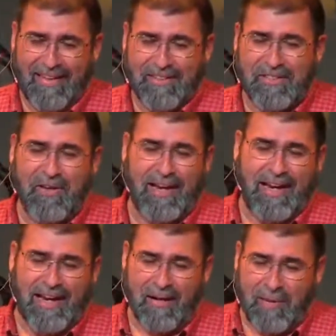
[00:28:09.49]
So
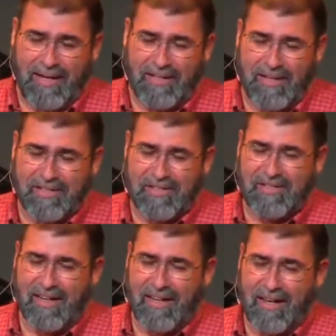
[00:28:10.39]
anyway,
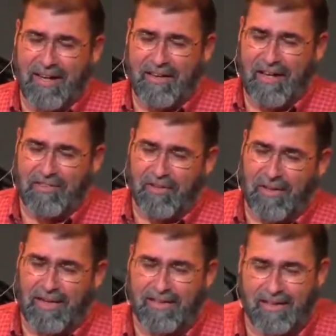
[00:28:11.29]
I
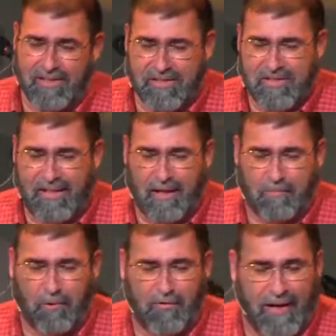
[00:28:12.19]
thought I'd just kind
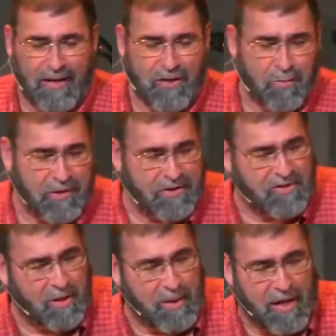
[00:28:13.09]
of provide you with a
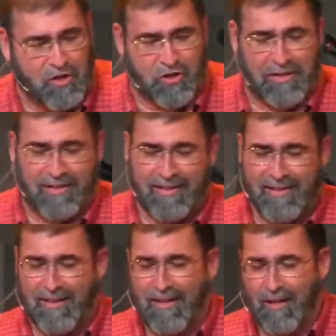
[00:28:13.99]
summation
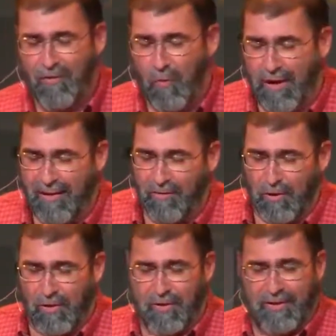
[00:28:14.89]
of what I've
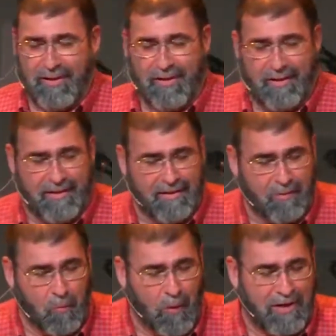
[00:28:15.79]
learned
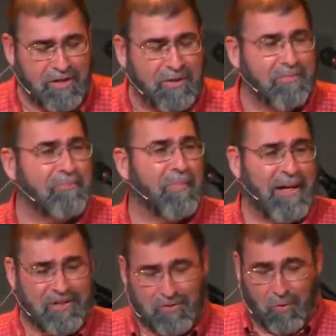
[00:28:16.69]
in watching
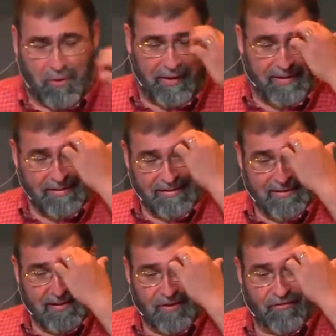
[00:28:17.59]
my story
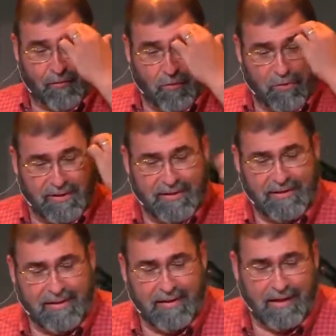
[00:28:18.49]
unfold
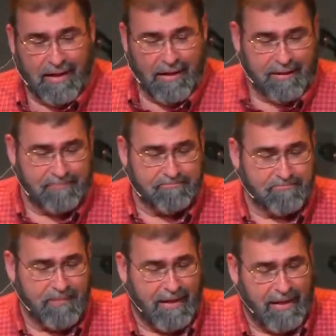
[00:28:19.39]

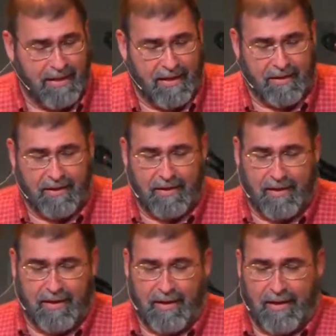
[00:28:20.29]
and
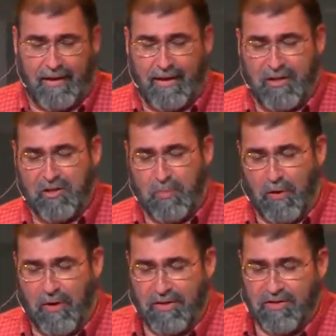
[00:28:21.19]

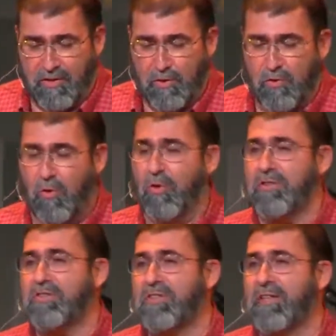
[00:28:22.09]
experience the new
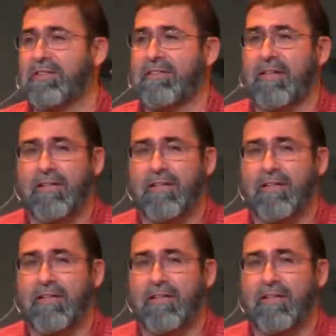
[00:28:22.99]
course that